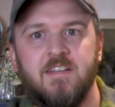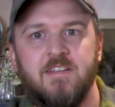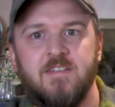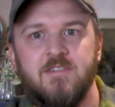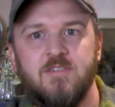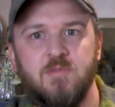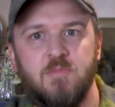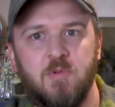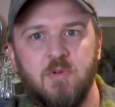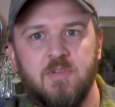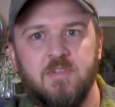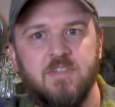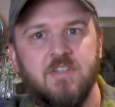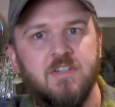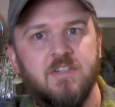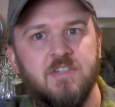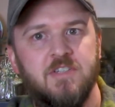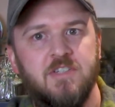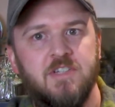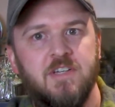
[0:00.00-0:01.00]
super easy
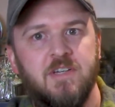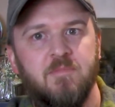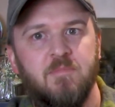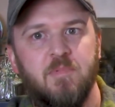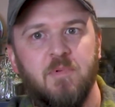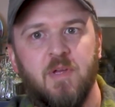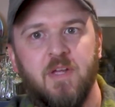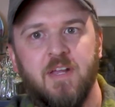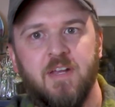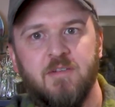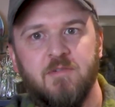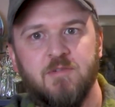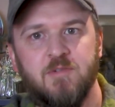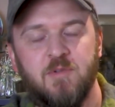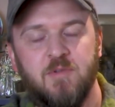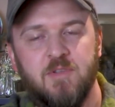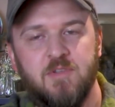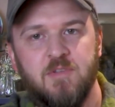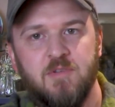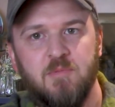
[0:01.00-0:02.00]
to ship, and it was
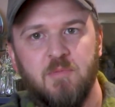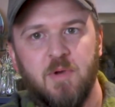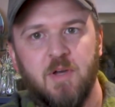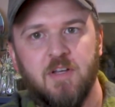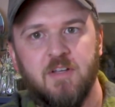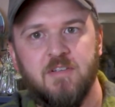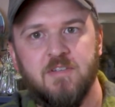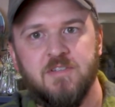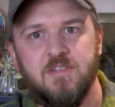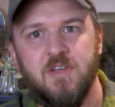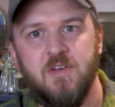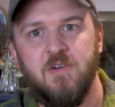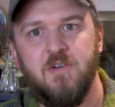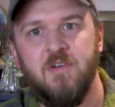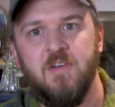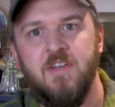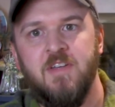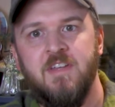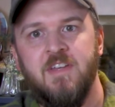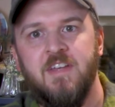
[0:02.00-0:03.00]
only $2.
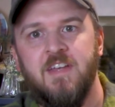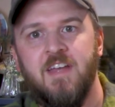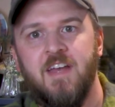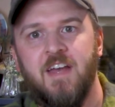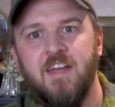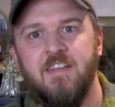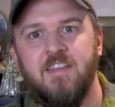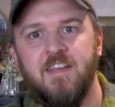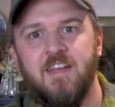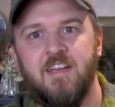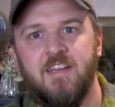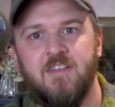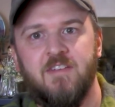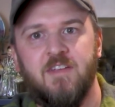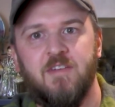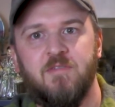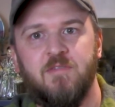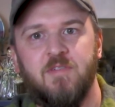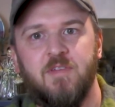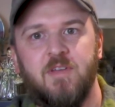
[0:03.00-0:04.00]
So I think I could
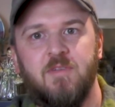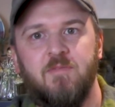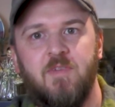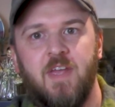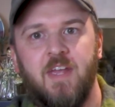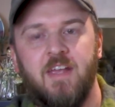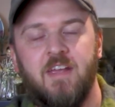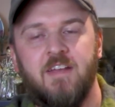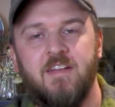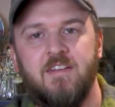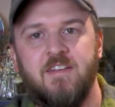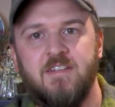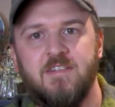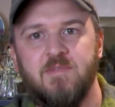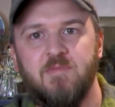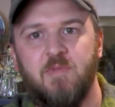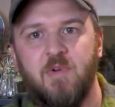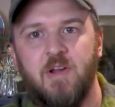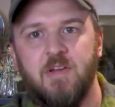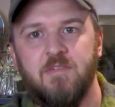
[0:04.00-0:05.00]
definitely make a
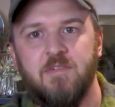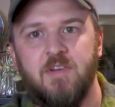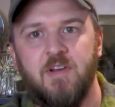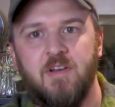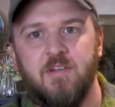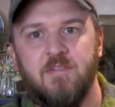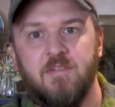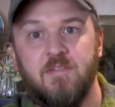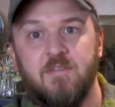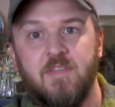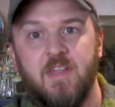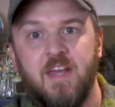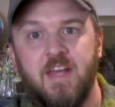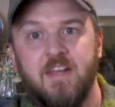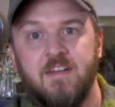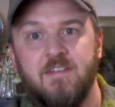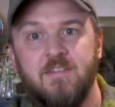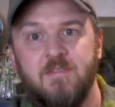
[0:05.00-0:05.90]
decent profit off of that.